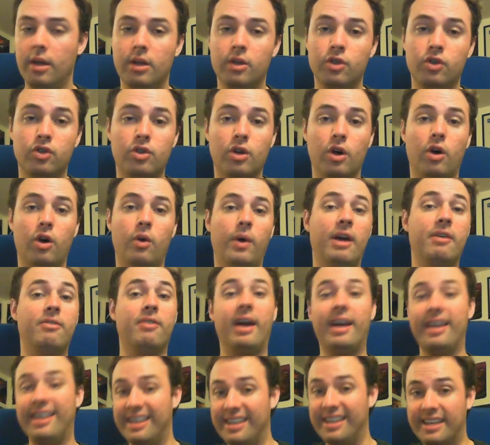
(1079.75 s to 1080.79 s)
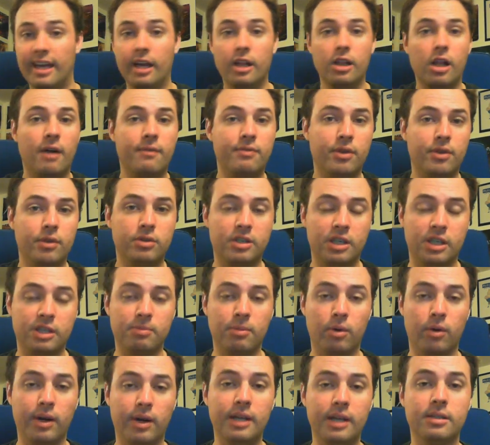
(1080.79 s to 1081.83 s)
So if I can kill off those 6
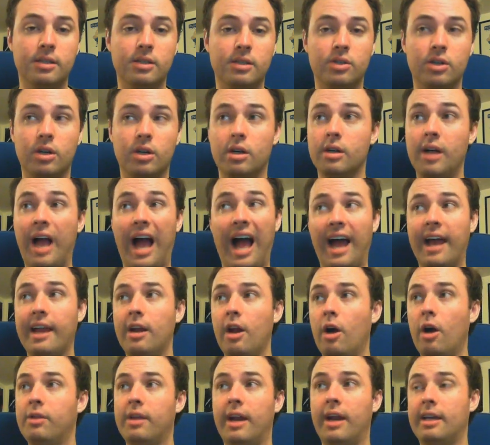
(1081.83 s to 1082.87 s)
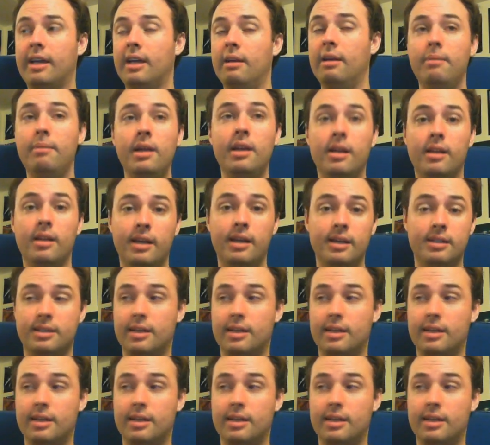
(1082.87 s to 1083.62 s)
Marines as Zerg, I know that I can immediately